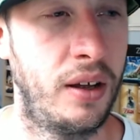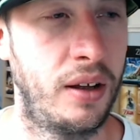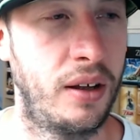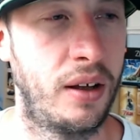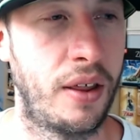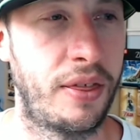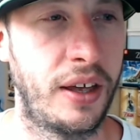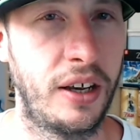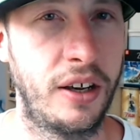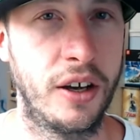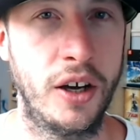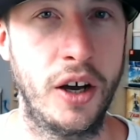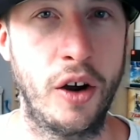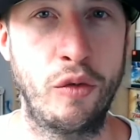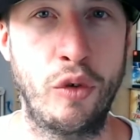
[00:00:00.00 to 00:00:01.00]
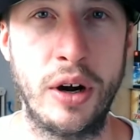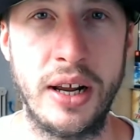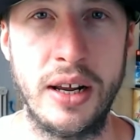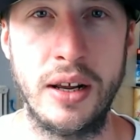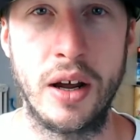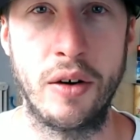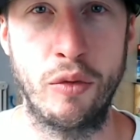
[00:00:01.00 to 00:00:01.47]
I think a
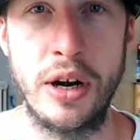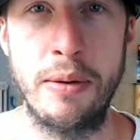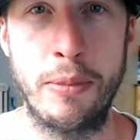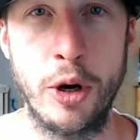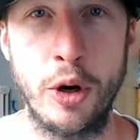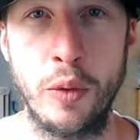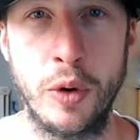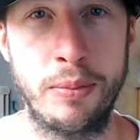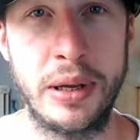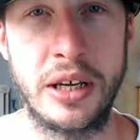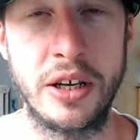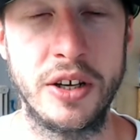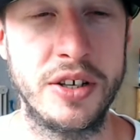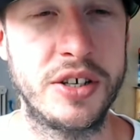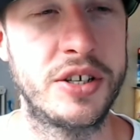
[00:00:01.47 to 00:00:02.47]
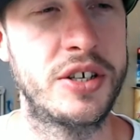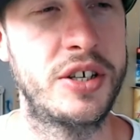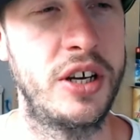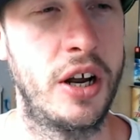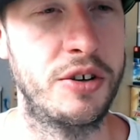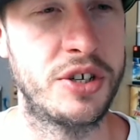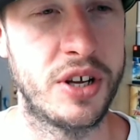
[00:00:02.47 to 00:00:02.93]
reboot would be good,
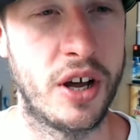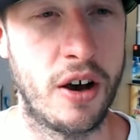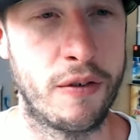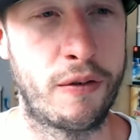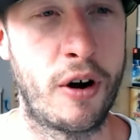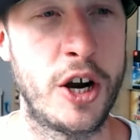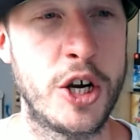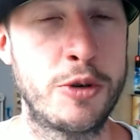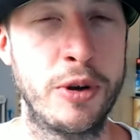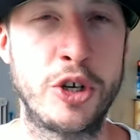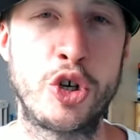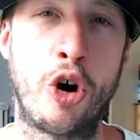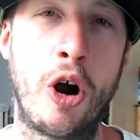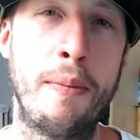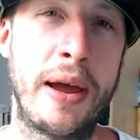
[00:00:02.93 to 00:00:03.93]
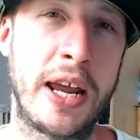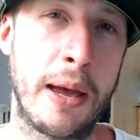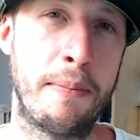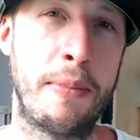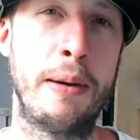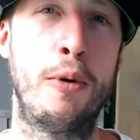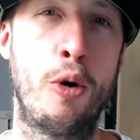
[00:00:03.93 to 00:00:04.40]
you know, start afresh, but try and make it
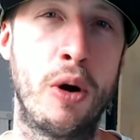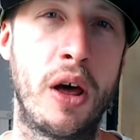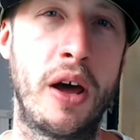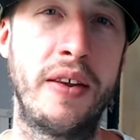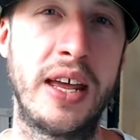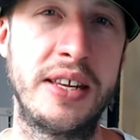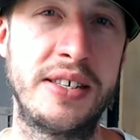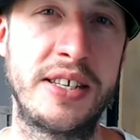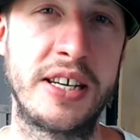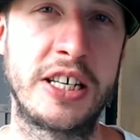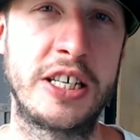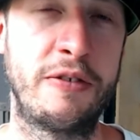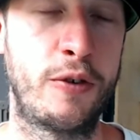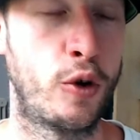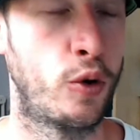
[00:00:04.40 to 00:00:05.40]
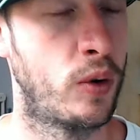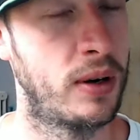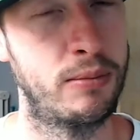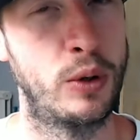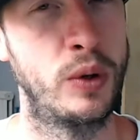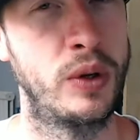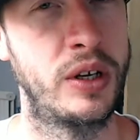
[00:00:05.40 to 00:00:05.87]
a bit more like the N64
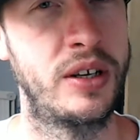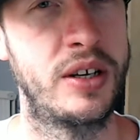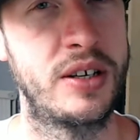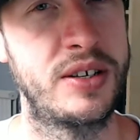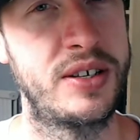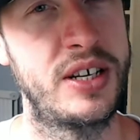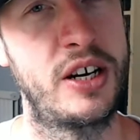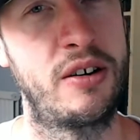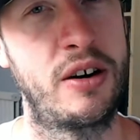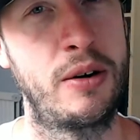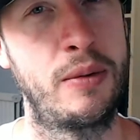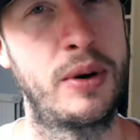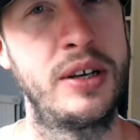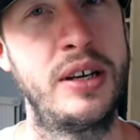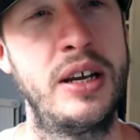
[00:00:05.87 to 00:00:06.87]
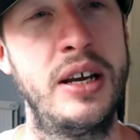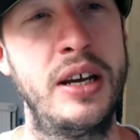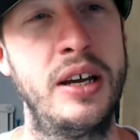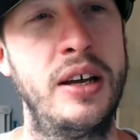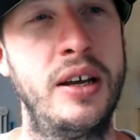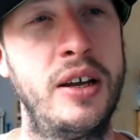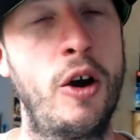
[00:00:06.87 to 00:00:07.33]
one more than the Zero one.
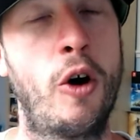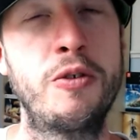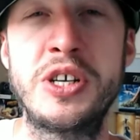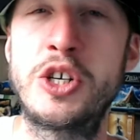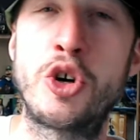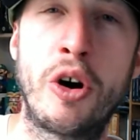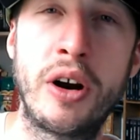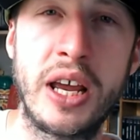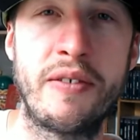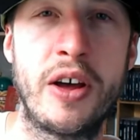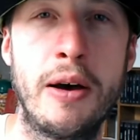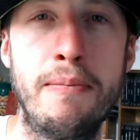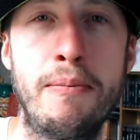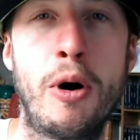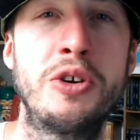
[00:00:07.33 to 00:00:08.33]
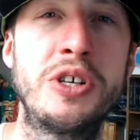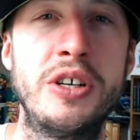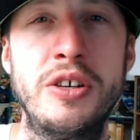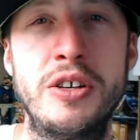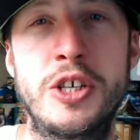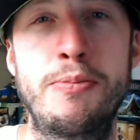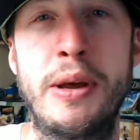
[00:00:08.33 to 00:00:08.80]
Obviously try and give it a
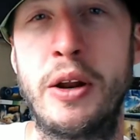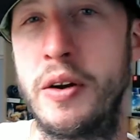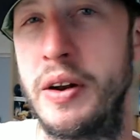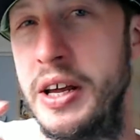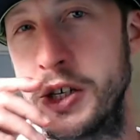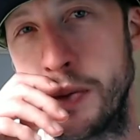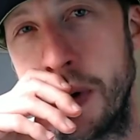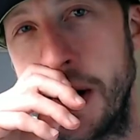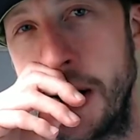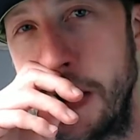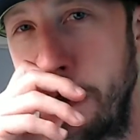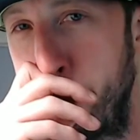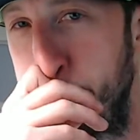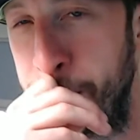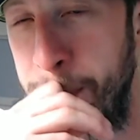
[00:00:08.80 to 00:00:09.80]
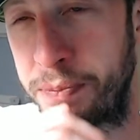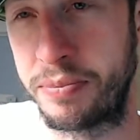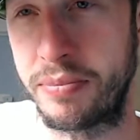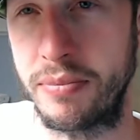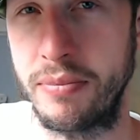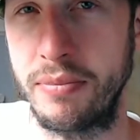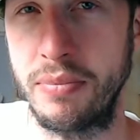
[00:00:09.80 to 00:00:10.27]
modern spin on it as well,
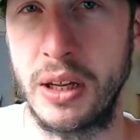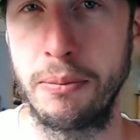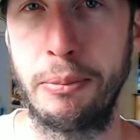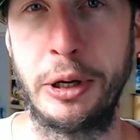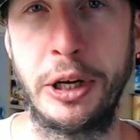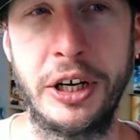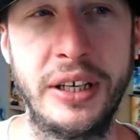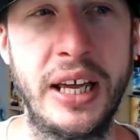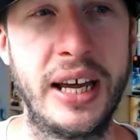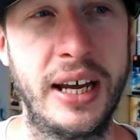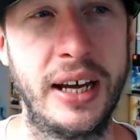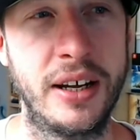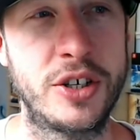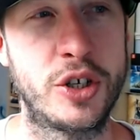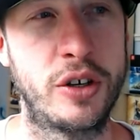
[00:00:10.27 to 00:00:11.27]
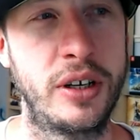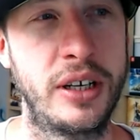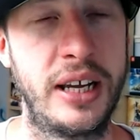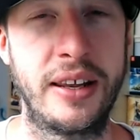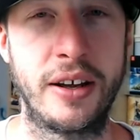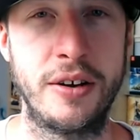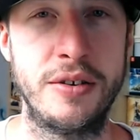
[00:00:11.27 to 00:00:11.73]
but yeah, try and
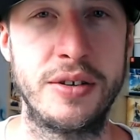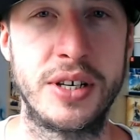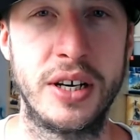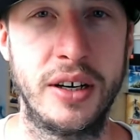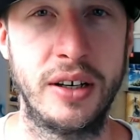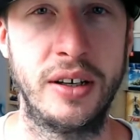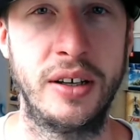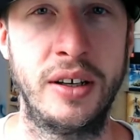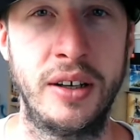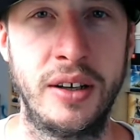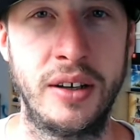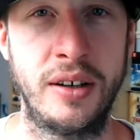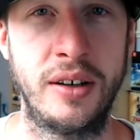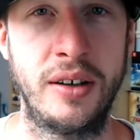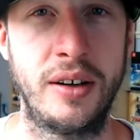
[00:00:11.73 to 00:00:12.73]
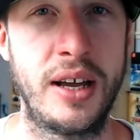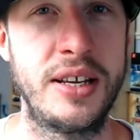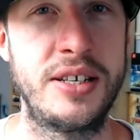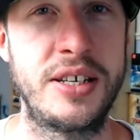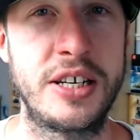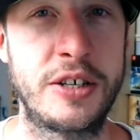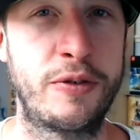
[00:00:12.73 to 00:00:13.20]
get those
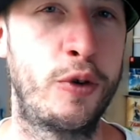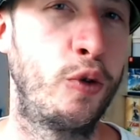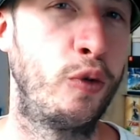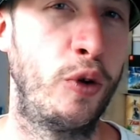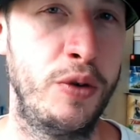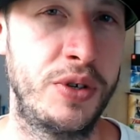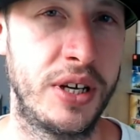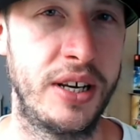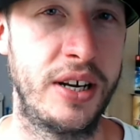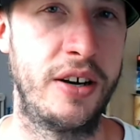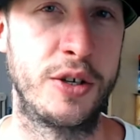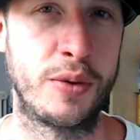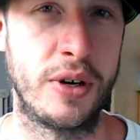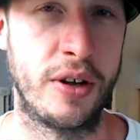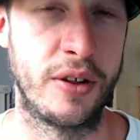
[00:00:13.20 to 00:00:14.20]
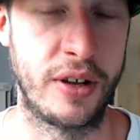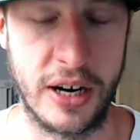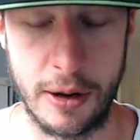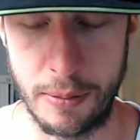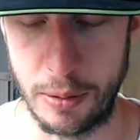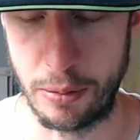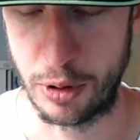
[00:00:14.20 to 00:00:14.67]
N64 roots in there as well. I think
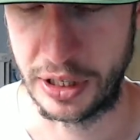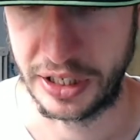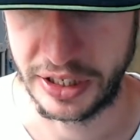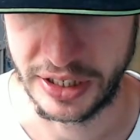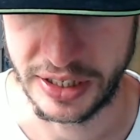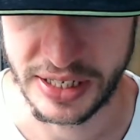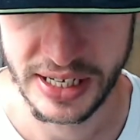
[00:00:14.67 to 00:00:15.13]
that would be pretty good.